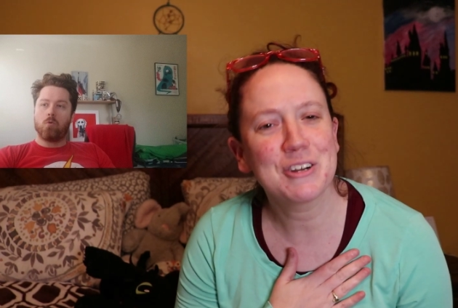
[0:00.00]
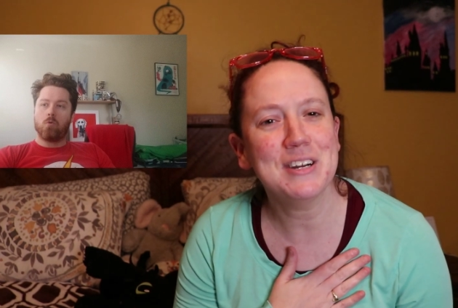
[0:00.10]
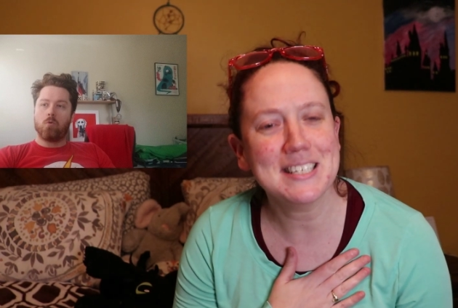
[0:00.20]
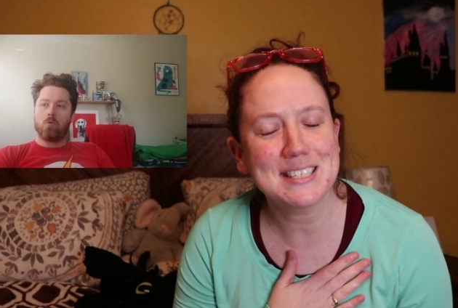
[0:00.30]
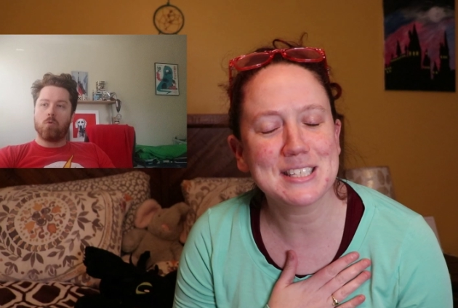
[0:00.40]

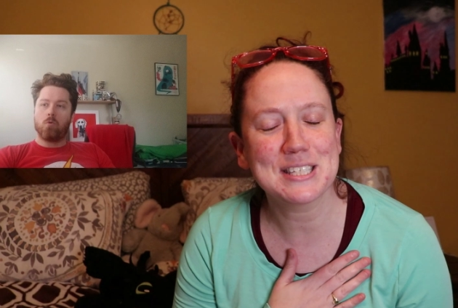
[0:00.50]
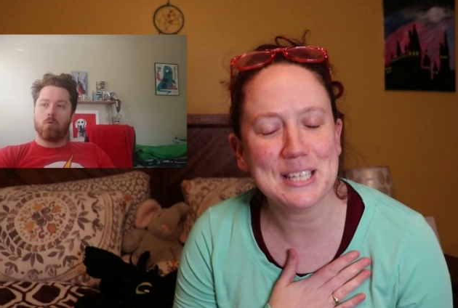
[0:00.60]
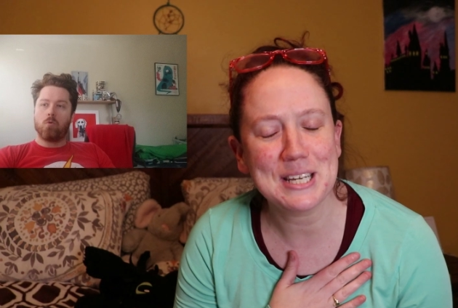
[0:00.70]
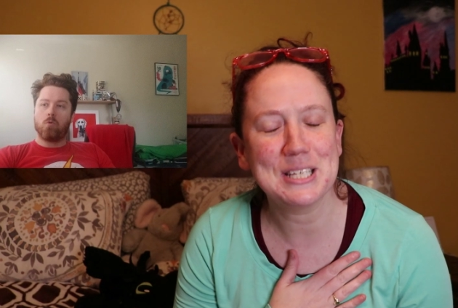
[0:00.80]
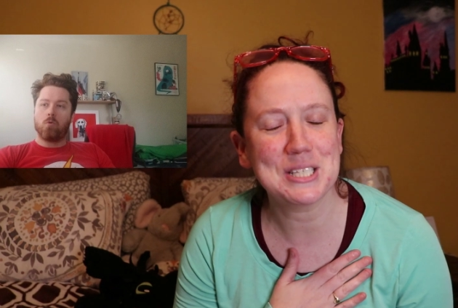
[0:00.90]
Speaker 1: Chris.
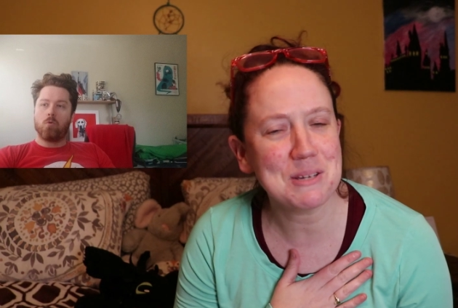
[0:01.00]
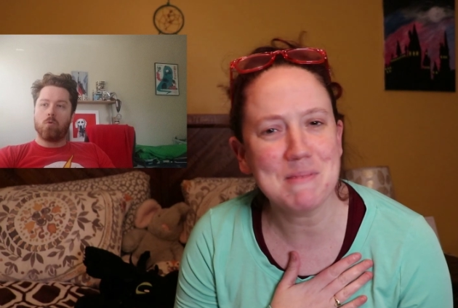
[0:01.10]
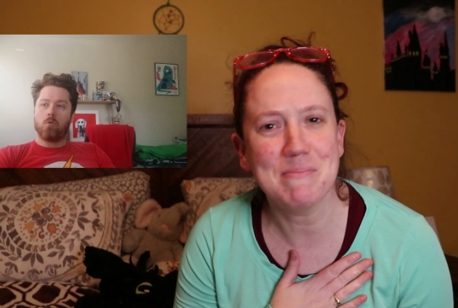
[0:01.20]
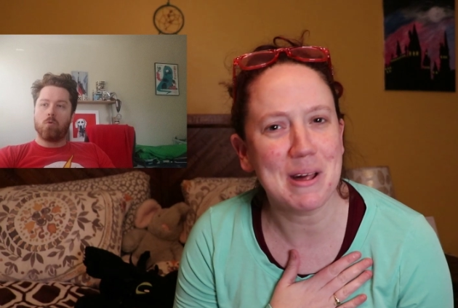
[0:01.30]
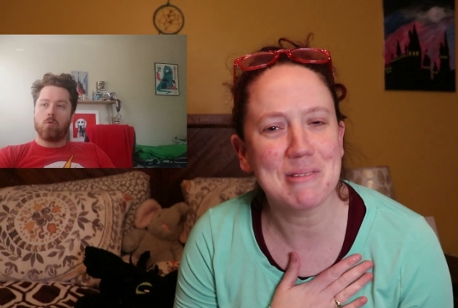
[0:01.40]
You
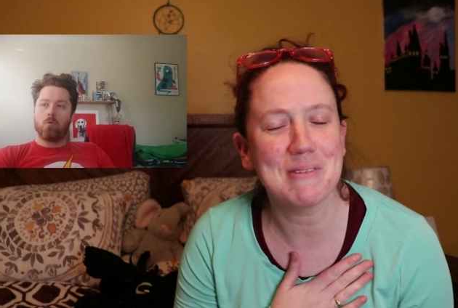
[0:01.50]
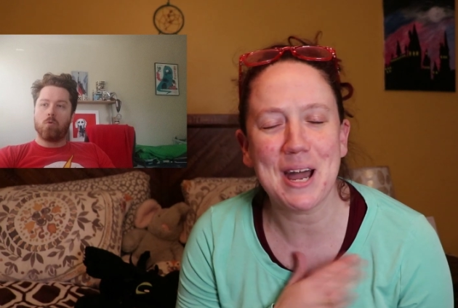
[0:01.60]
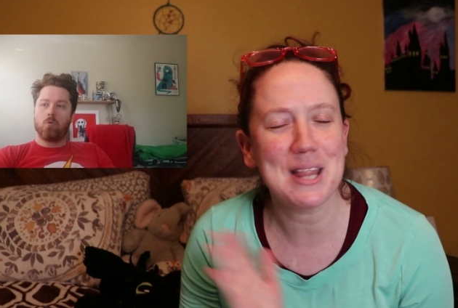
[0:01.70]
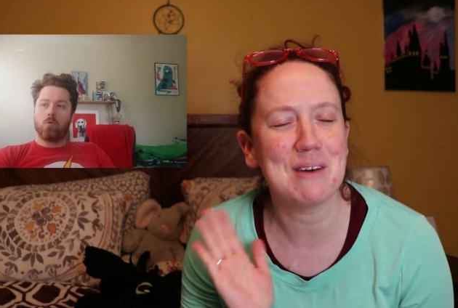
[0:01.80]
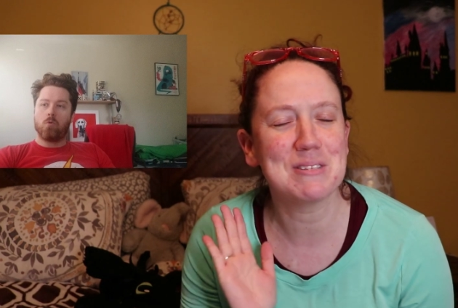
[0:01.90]
took my breath
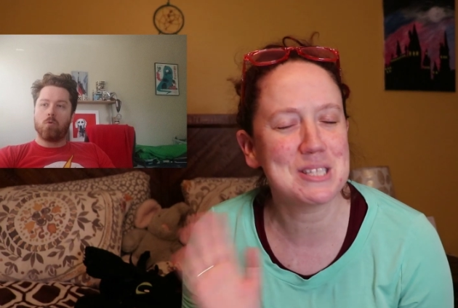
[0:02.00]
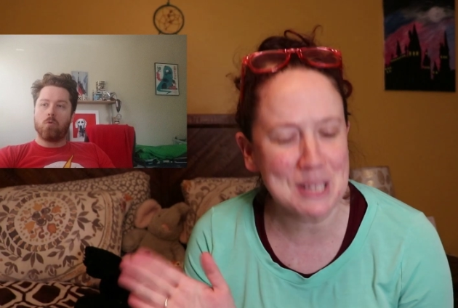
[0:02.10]
away. That was